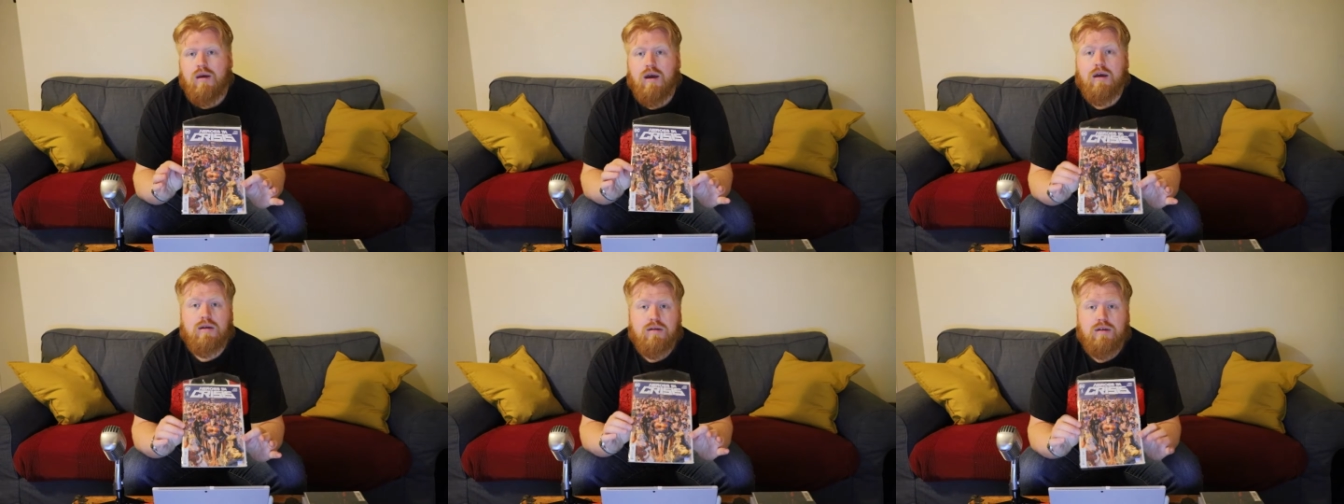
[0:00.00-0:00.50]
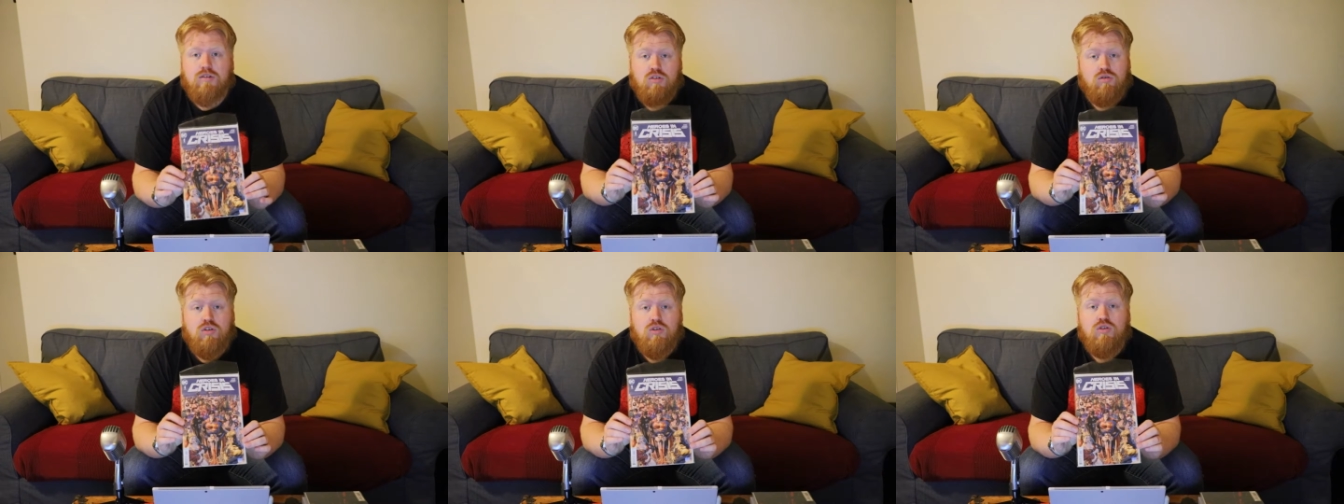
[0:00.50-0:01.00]
Uh,
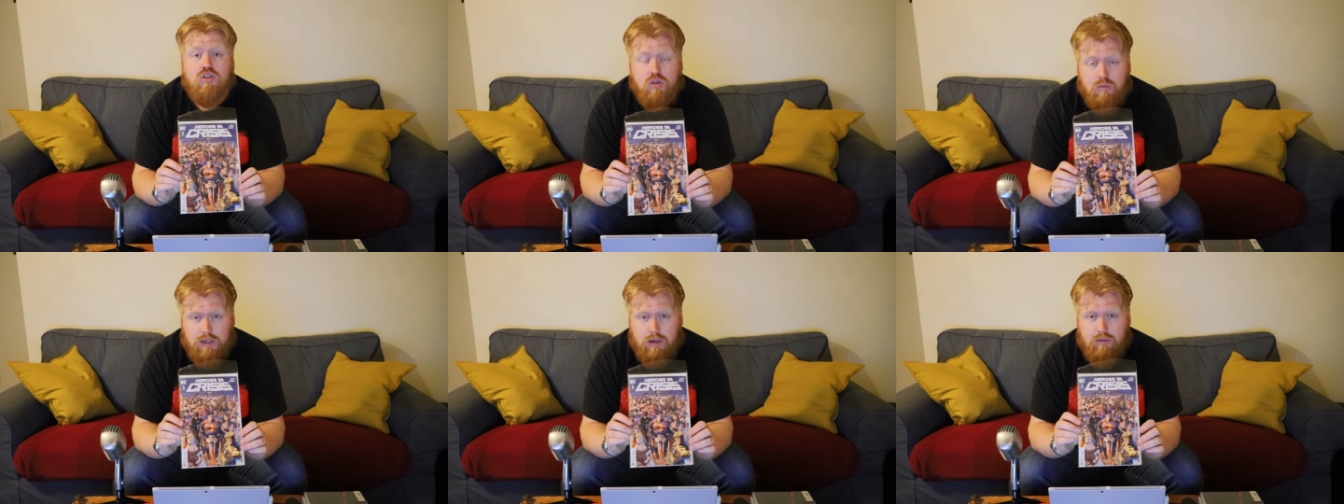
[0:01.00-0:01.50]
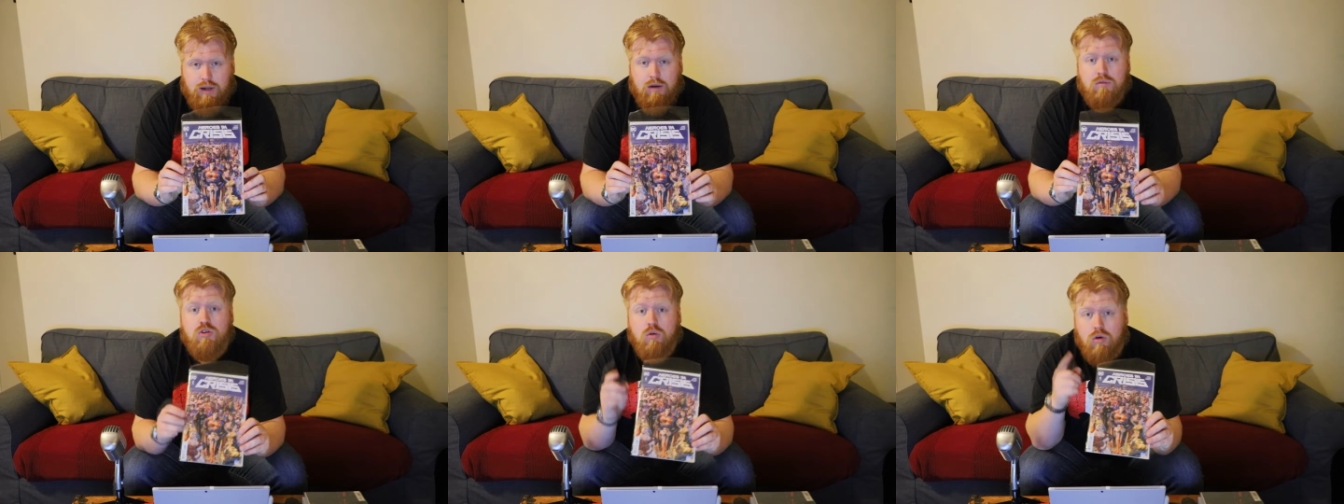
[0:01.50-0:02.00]
issue two should be out
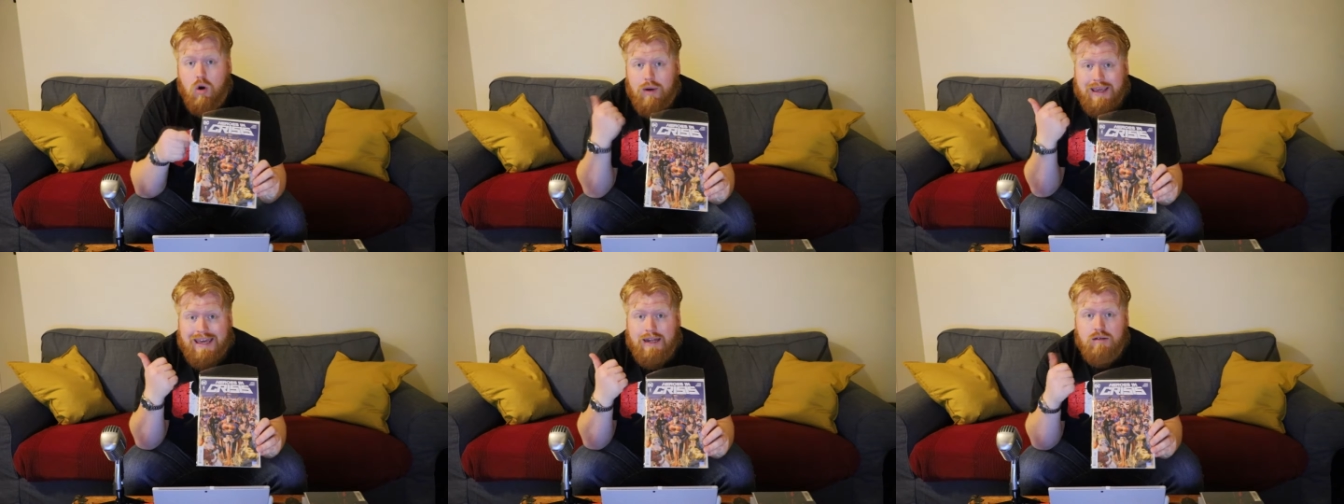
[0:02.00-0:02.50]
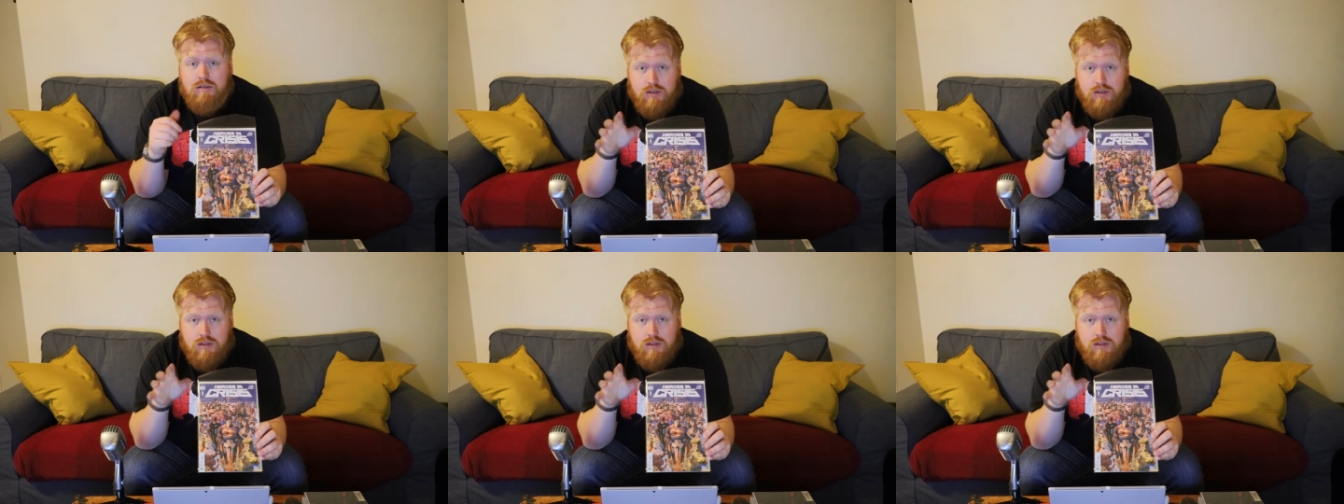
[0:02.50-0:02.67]
now, so go and get it.